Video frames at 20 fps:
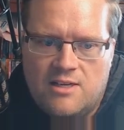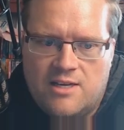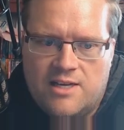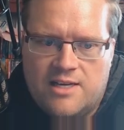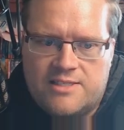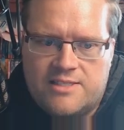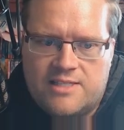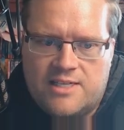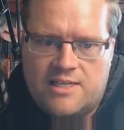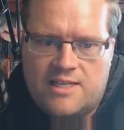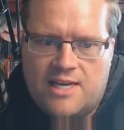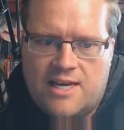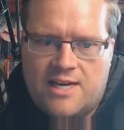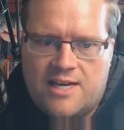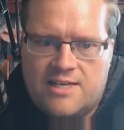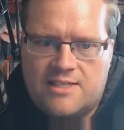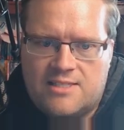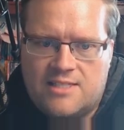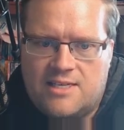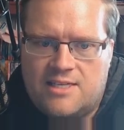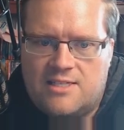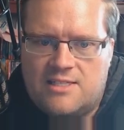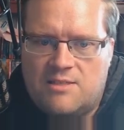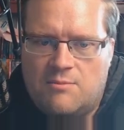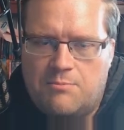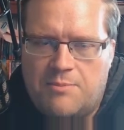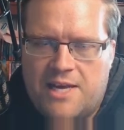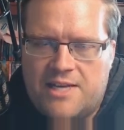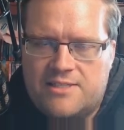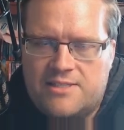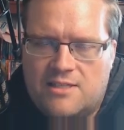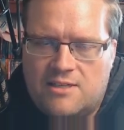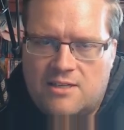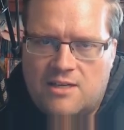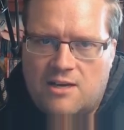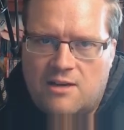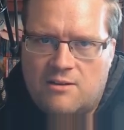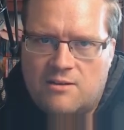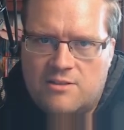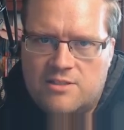it has like some basic
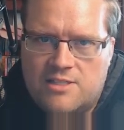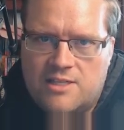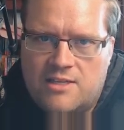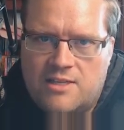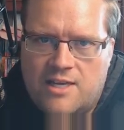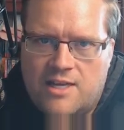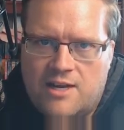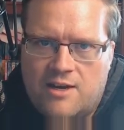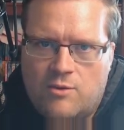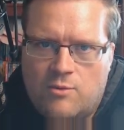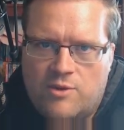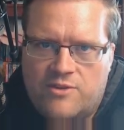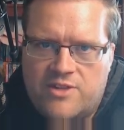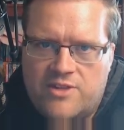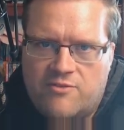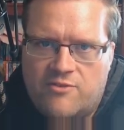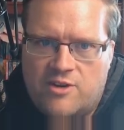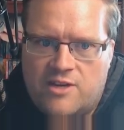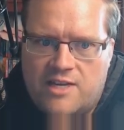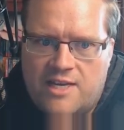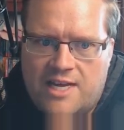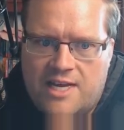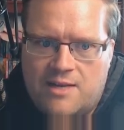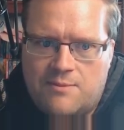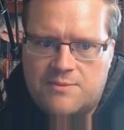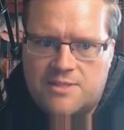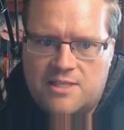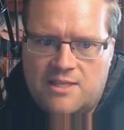colors in there with different names,